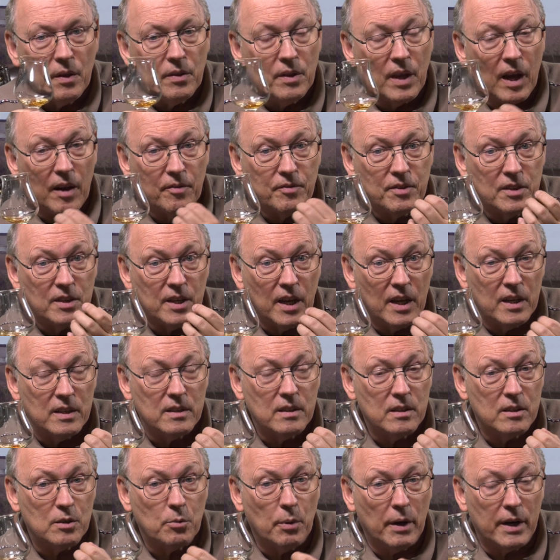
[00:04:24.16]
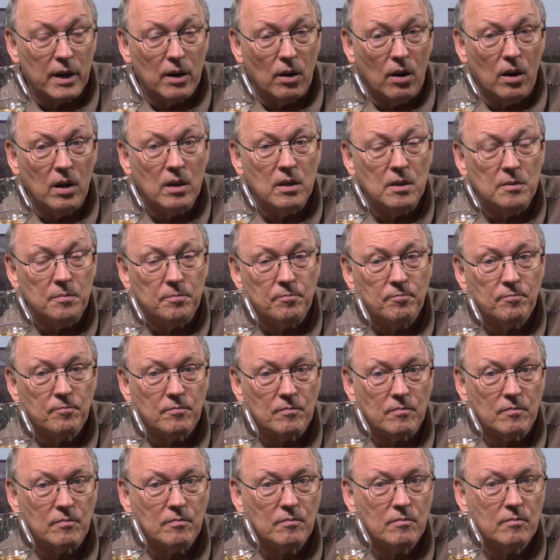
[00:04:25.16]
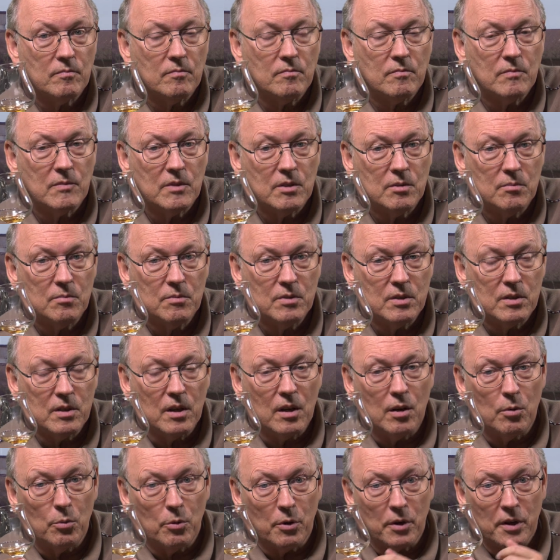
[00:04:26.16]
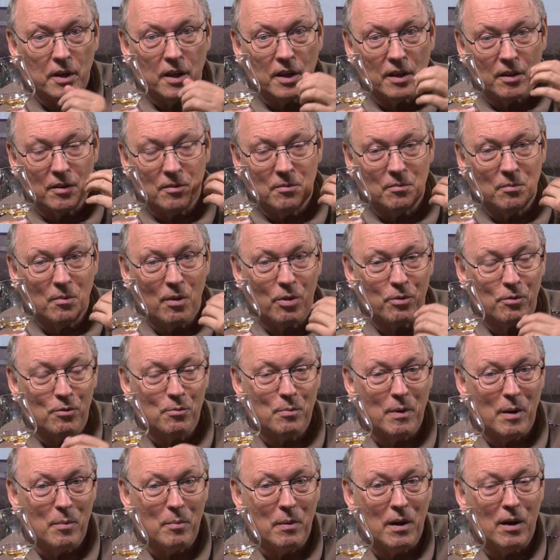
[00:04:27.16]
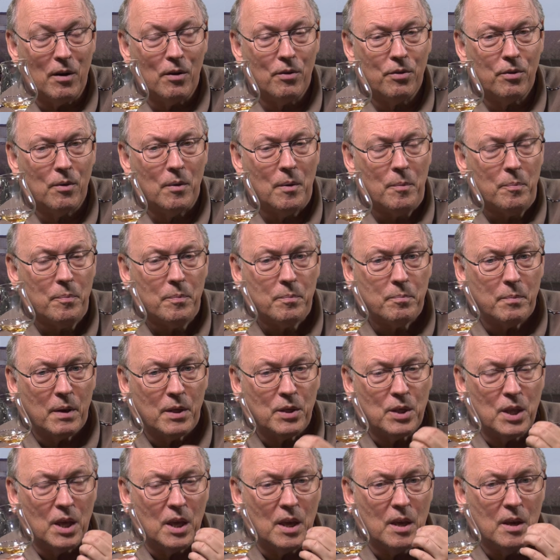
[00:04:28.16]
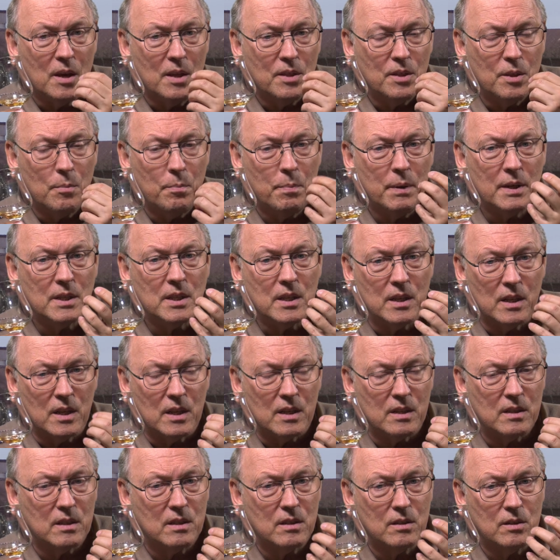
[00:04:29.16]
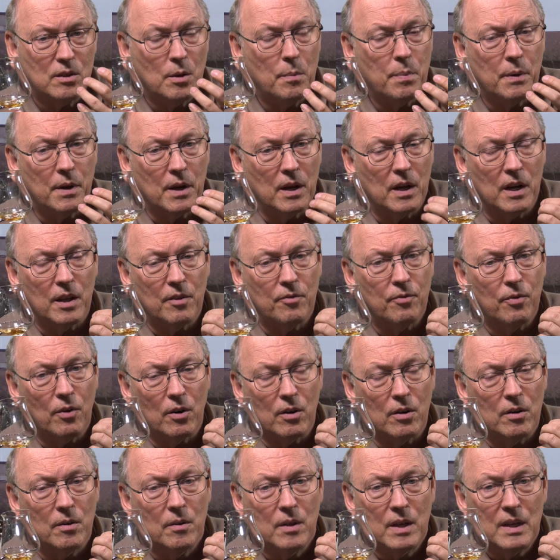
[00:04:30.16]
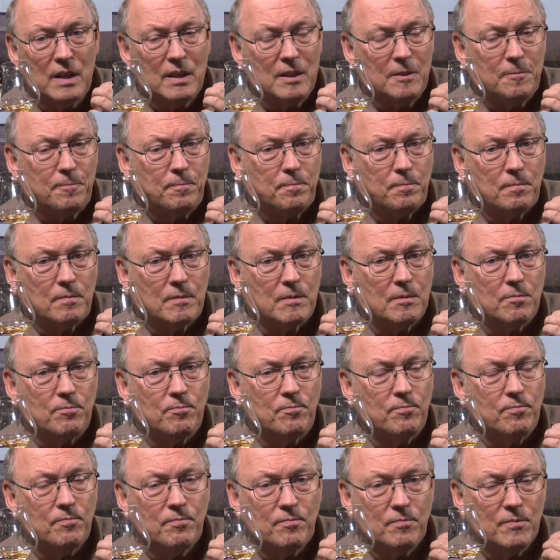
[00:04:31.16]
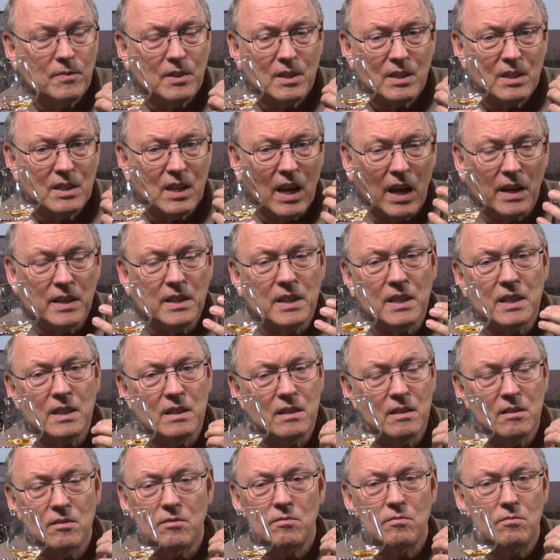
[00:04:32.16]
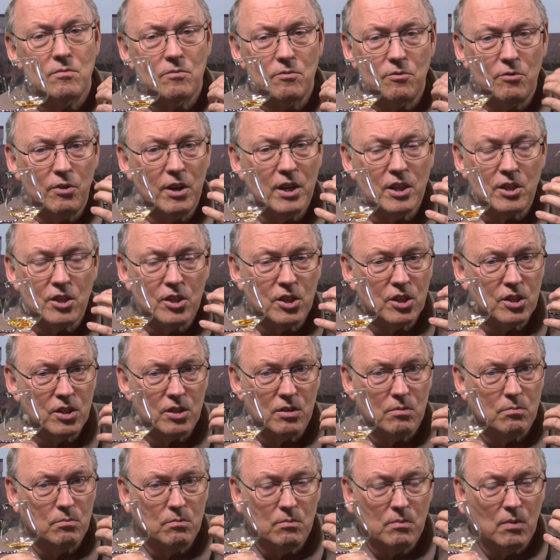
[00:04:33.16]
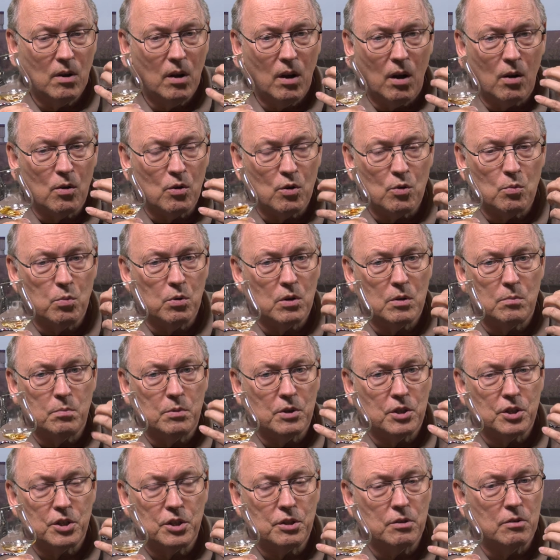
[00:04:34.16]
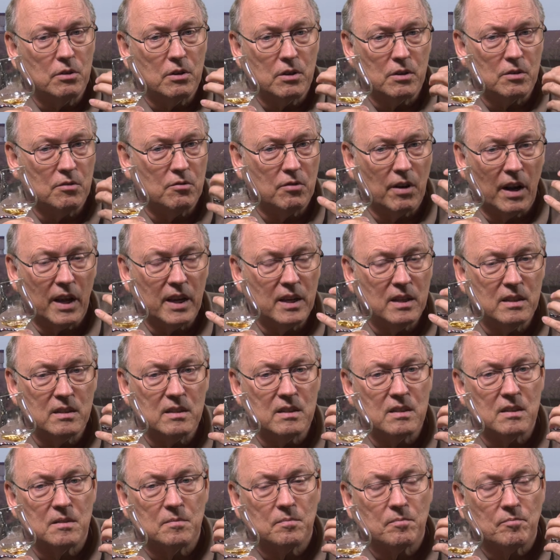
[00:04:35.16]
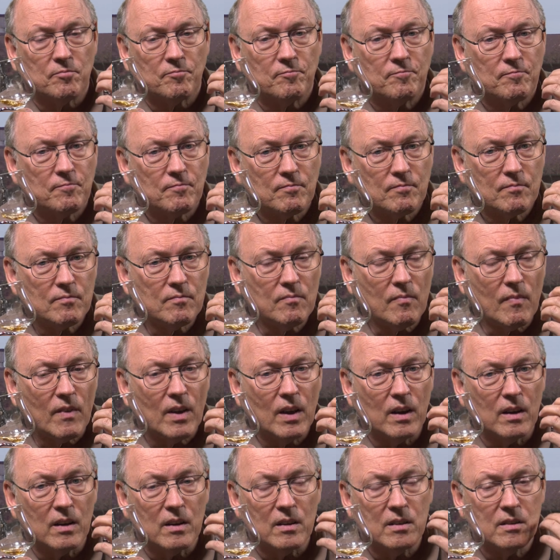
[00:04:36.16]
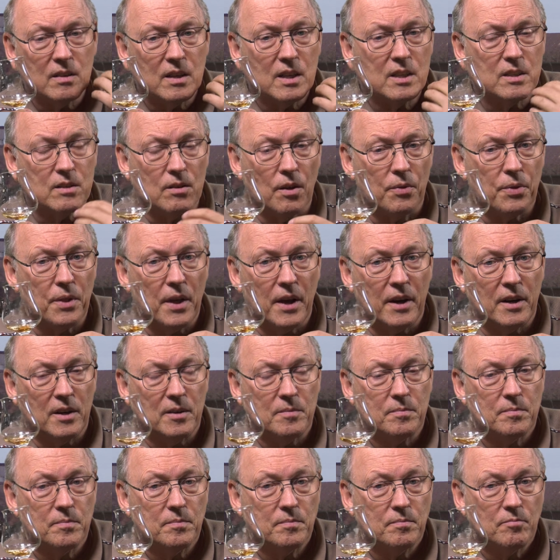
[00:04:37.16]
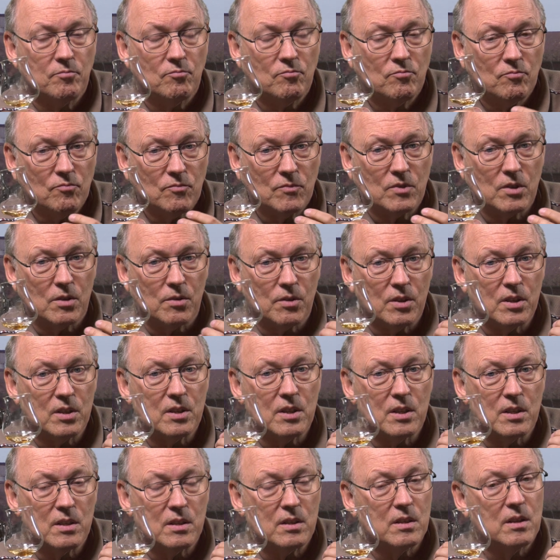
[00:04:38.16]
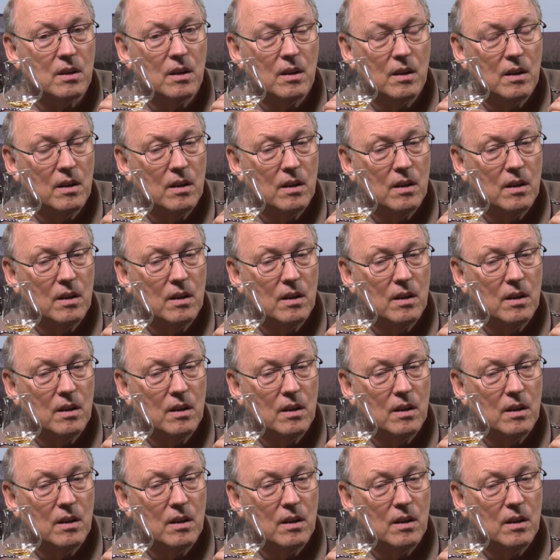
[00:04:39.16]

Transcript: The aftertaste is quite long. Still working through my mouth, but the bitterness, typically for tannin rich oak wood matured grains, is not there. So this is